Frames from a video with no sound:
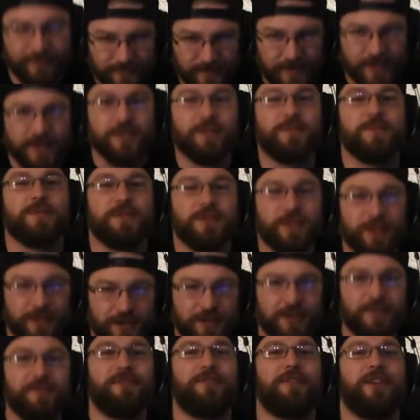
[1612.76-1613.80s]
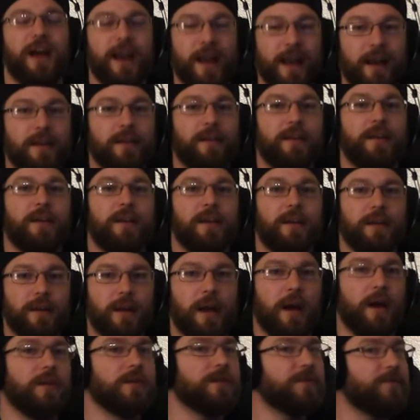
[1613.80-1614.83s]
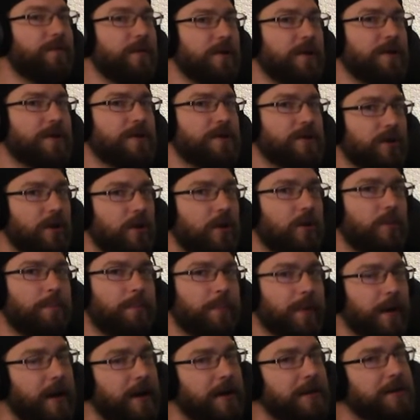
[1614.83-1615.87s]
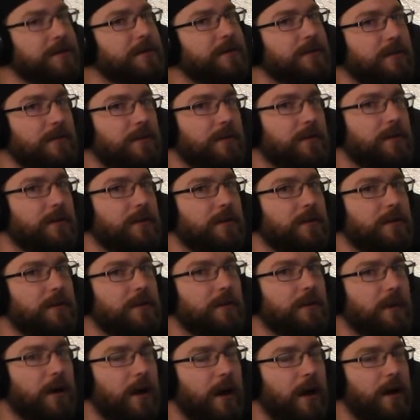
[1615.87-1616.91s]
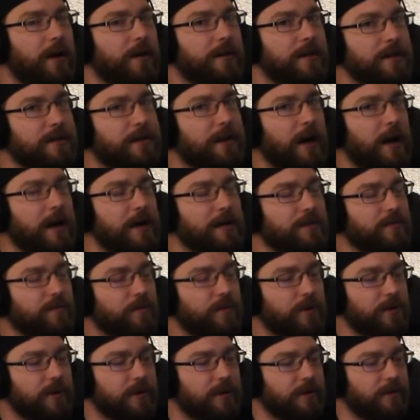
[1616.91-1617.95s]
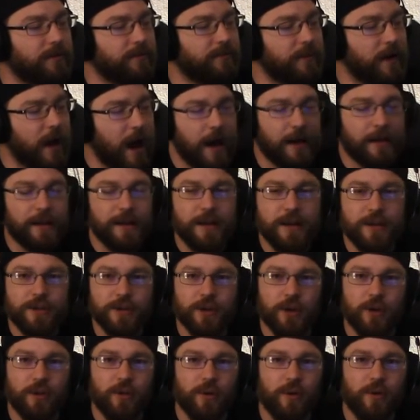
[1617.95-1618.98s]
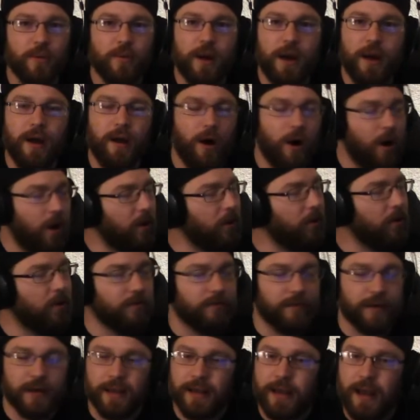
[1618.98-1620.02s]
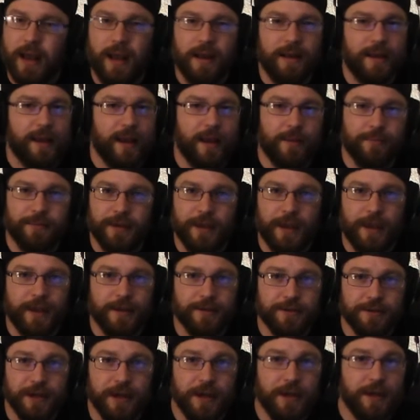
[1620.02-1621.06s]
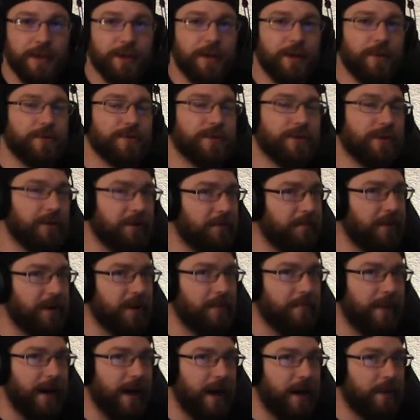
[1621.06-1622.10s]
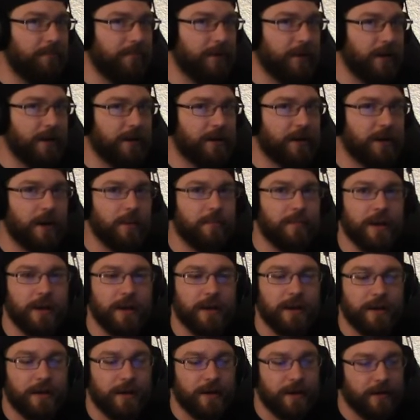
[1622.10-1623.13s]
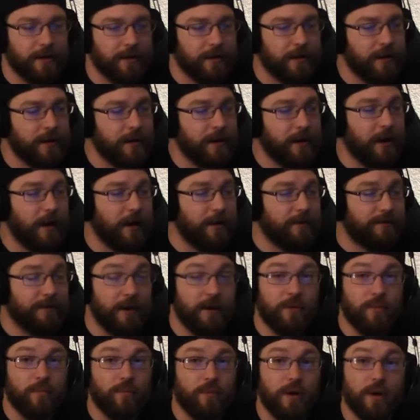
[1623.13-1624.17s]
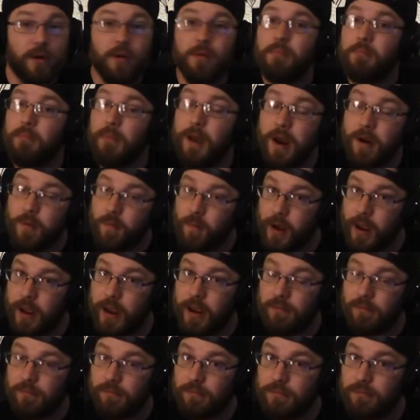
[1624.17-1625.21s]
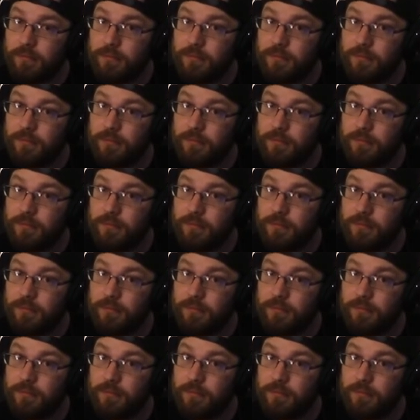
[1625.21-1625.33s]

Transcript: This was a good fight. Now, it was very slow paced. Uh, these guys were knocking each other around all over the goddamn cage. There was a little bit of bad blood coming in here. Uh, Darren went, made weight